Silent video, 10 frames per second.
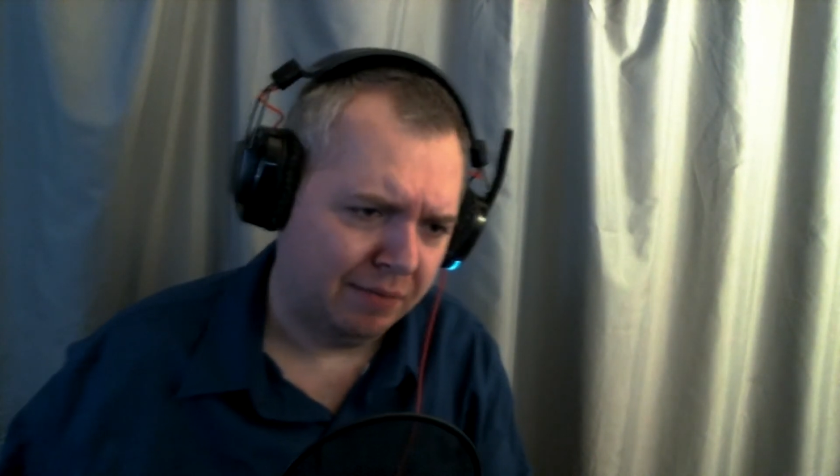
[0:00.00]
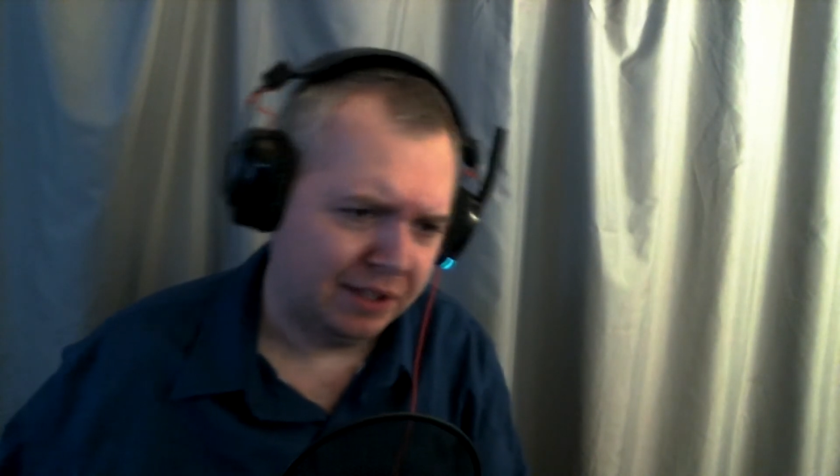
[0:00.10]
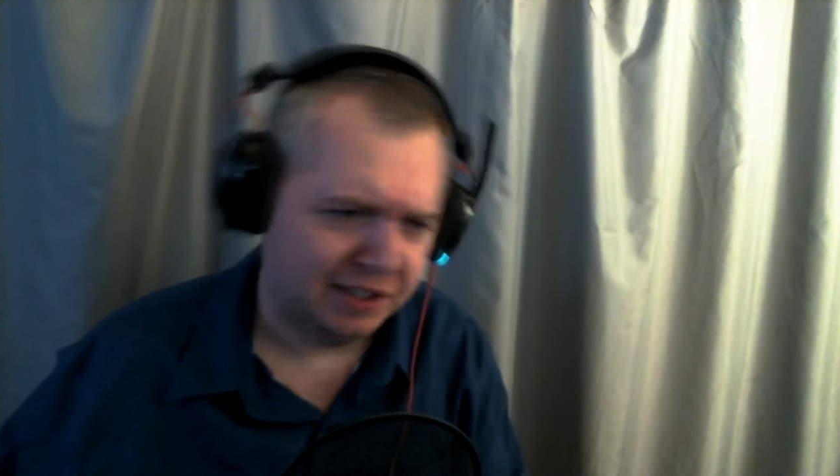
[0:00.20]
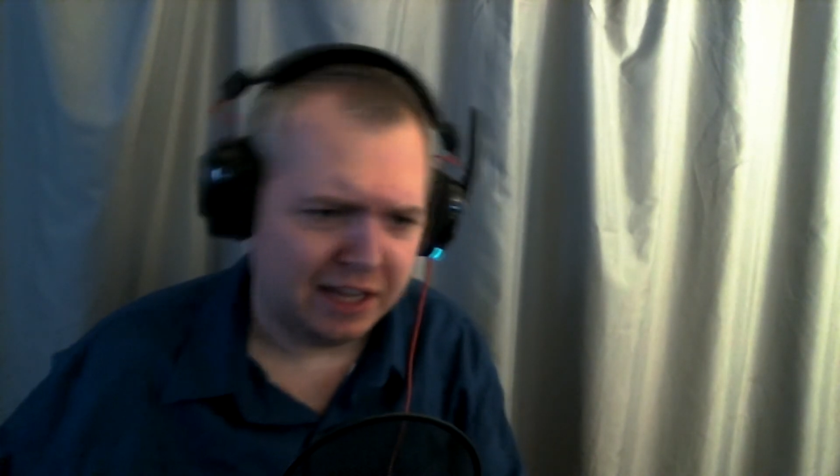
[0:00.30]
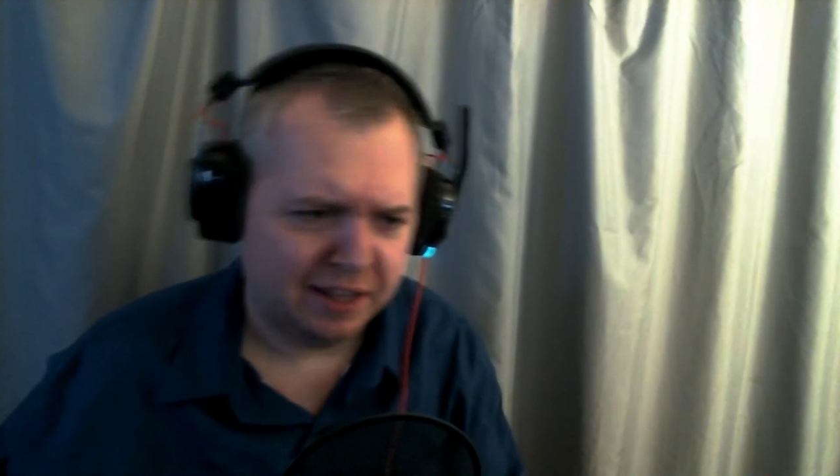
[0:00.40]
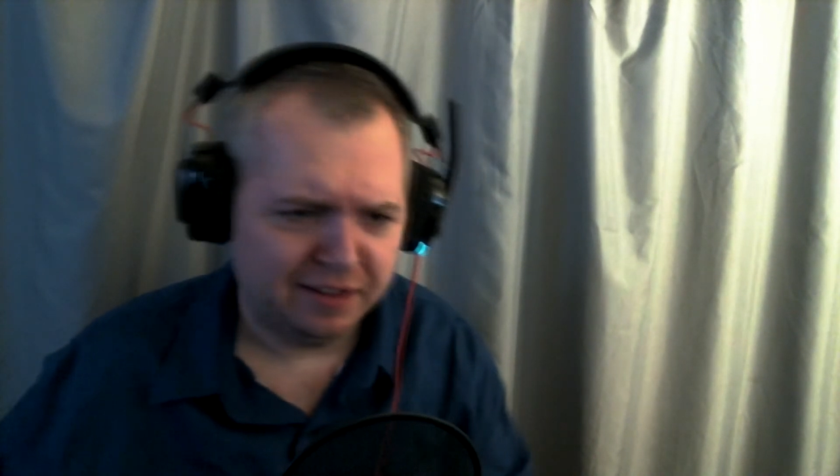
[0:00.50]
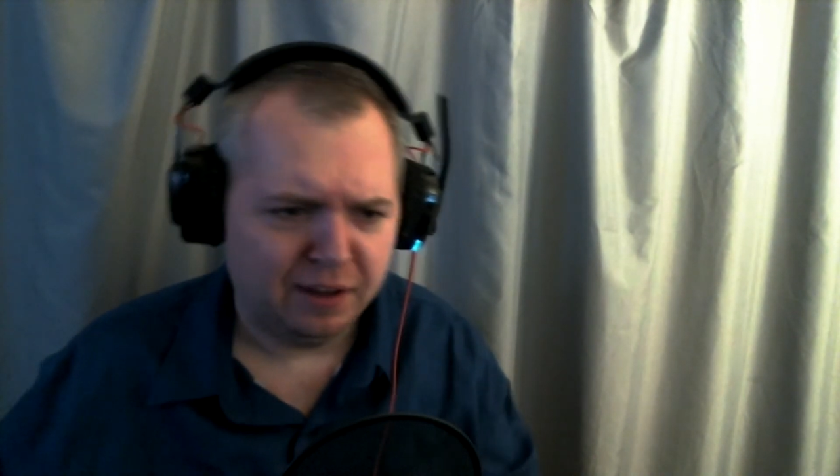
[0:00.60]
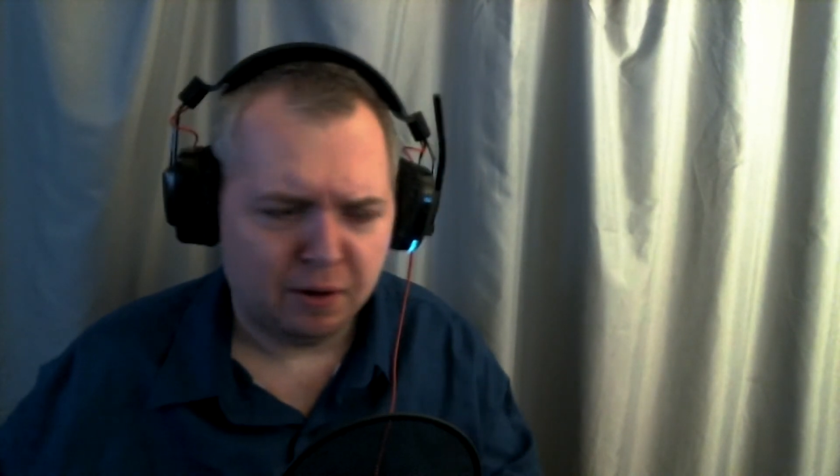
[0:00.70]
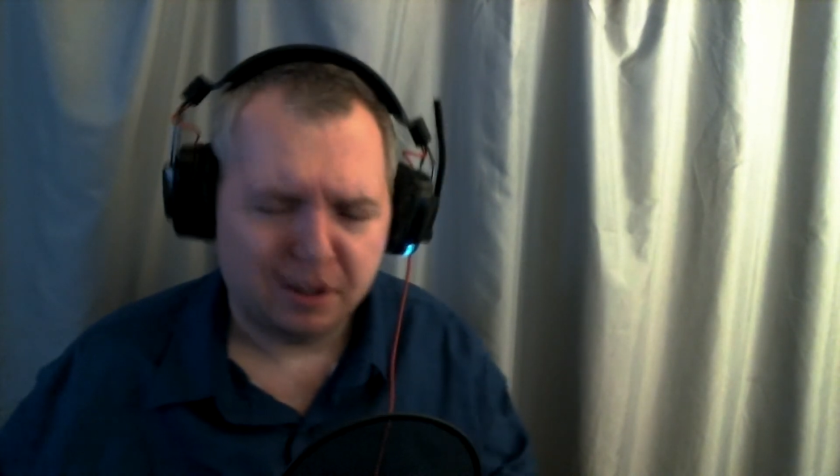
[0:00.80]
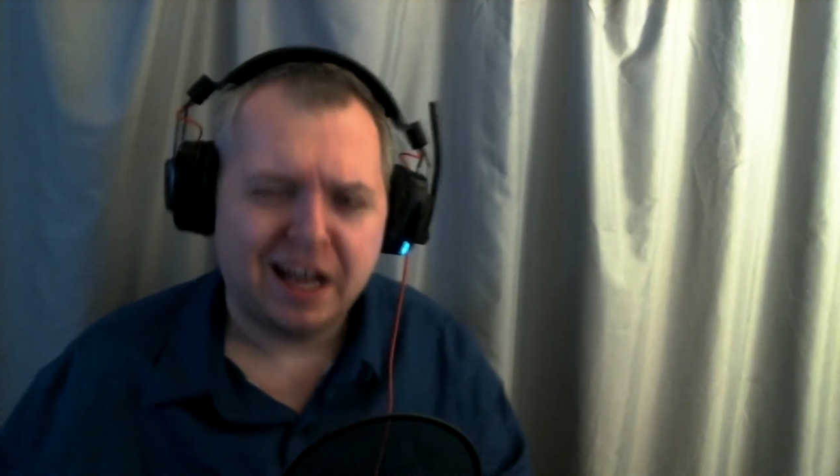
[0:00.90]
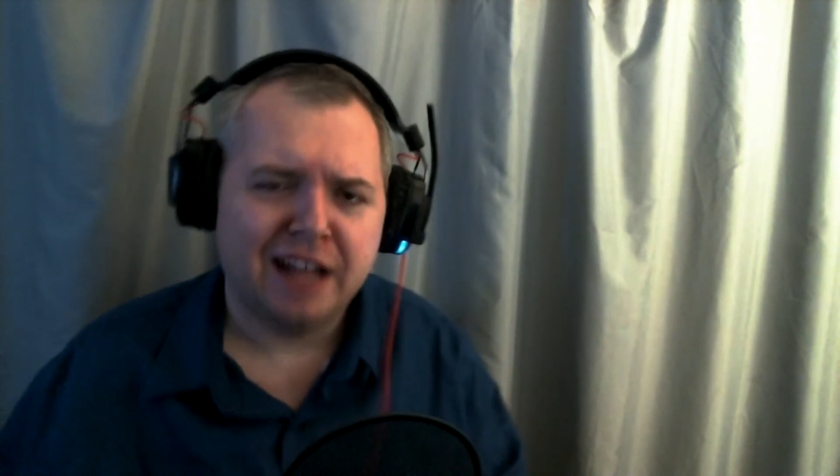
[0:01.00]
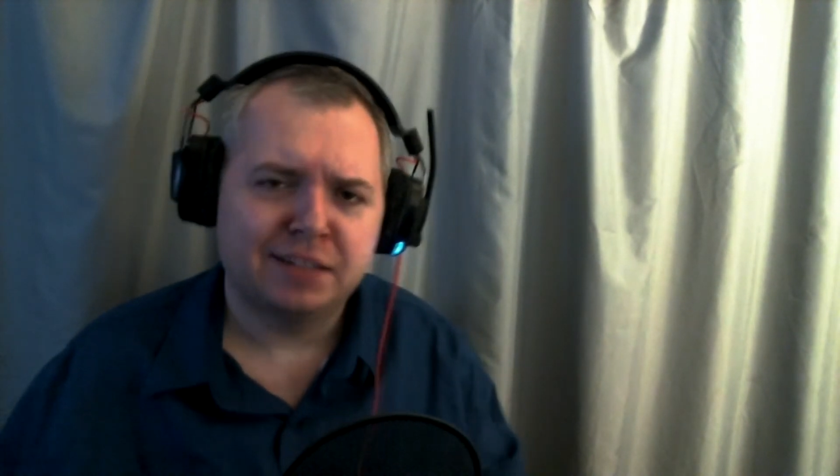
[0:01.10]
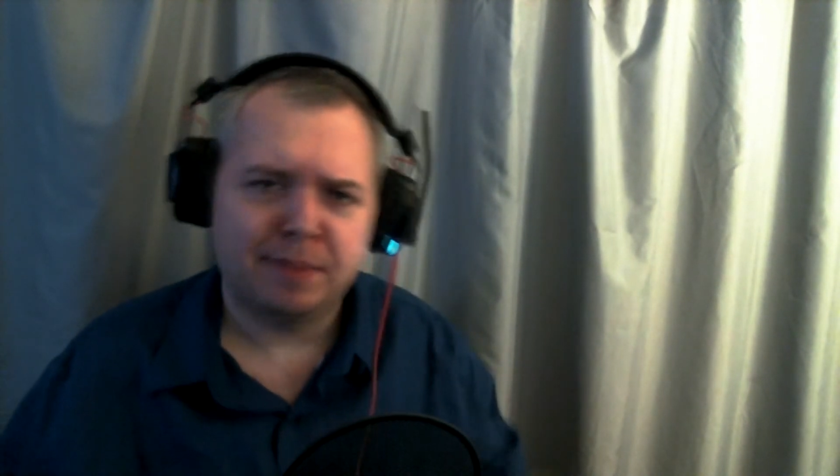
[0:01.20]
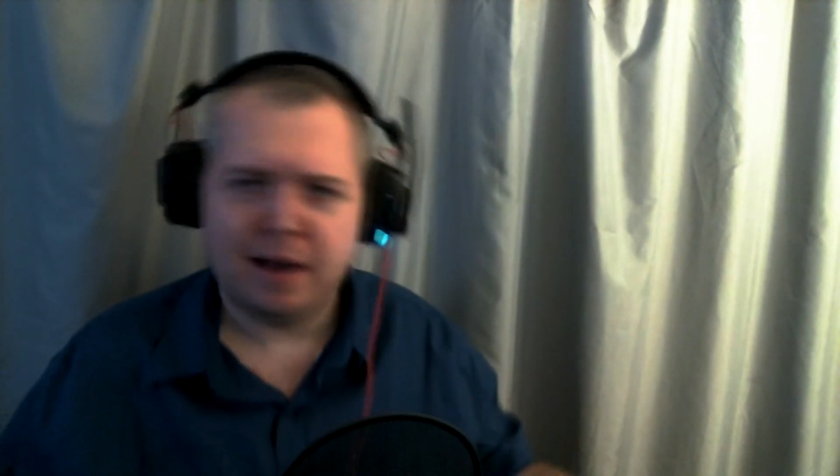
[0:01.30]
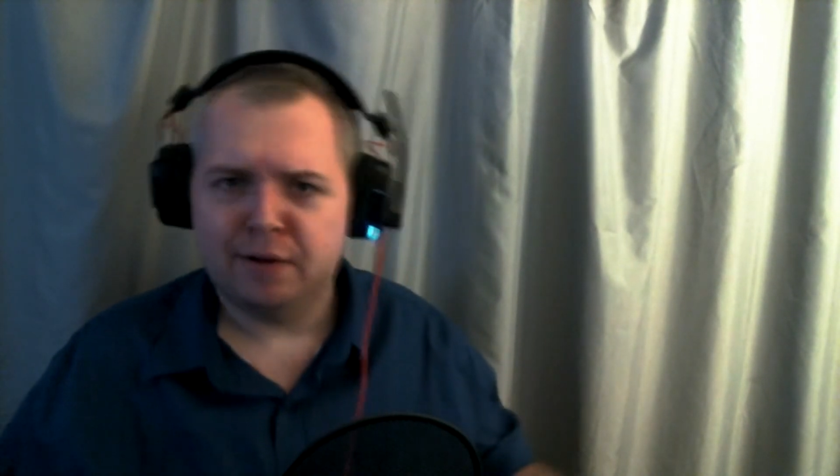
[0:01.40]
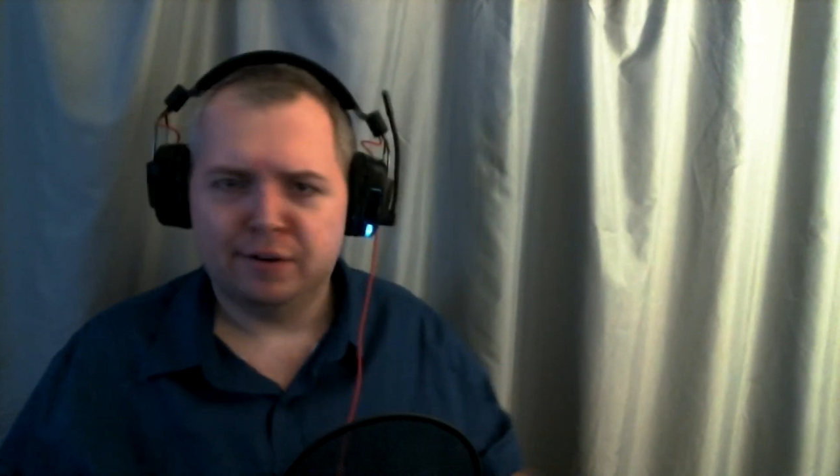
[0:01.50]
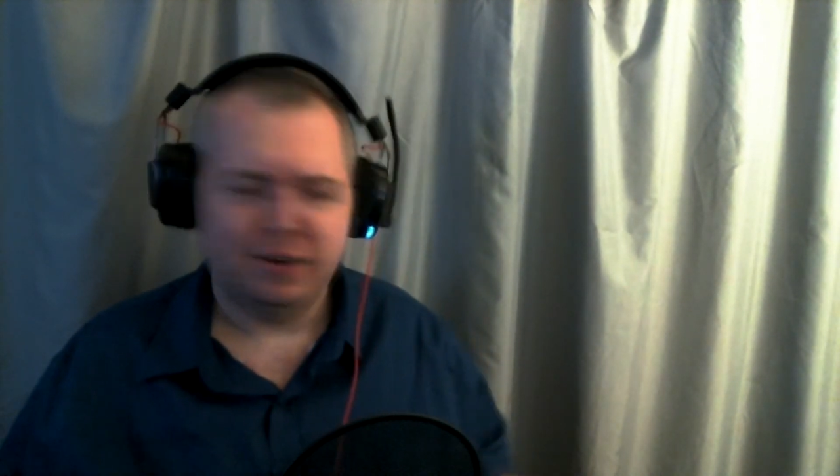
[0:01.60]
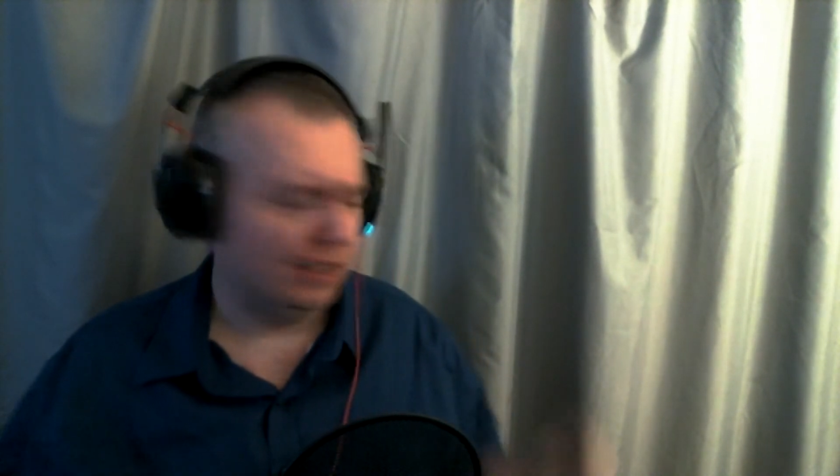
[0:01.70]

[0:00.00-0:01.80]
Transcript: when he's got, you know, God's power